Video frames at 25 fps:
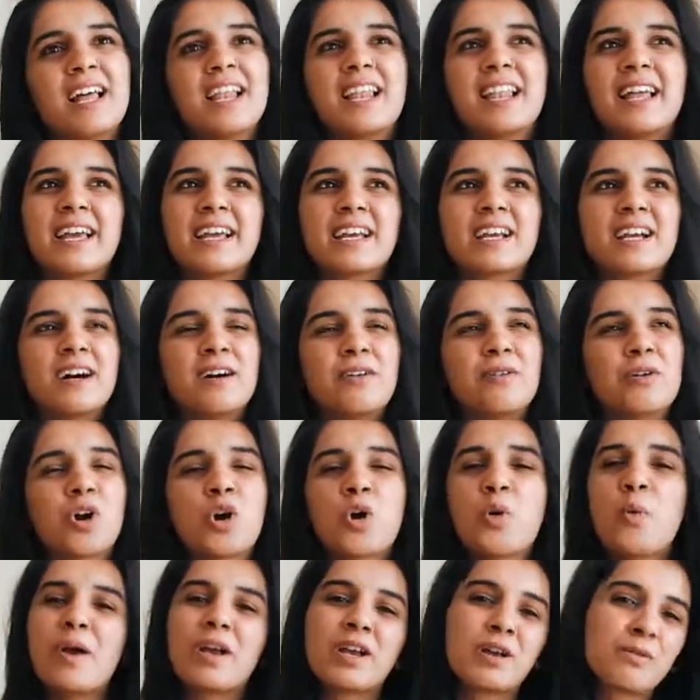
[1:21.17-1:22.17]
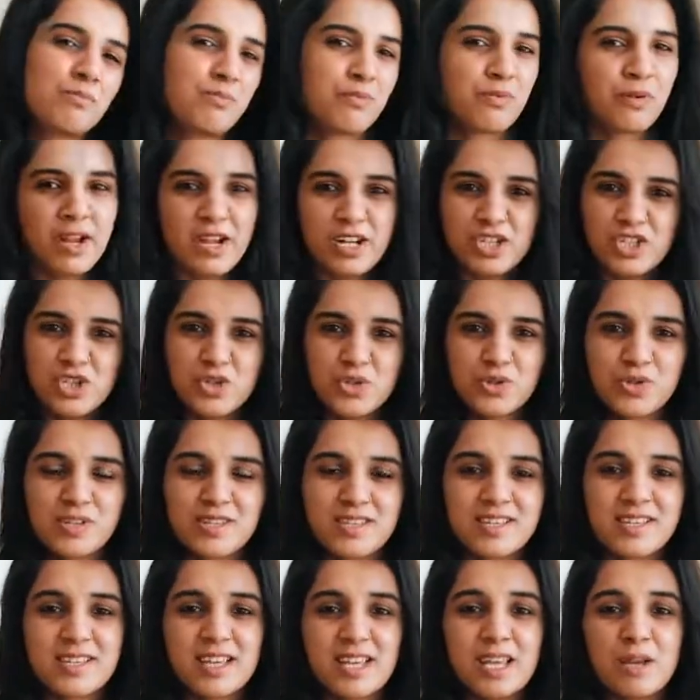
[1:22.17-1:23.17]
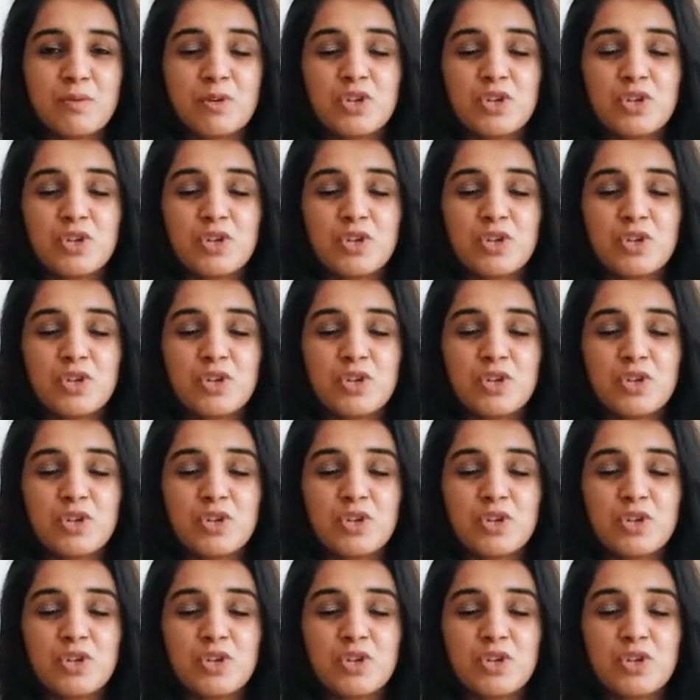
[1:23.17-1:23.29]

like a quick bread you could say,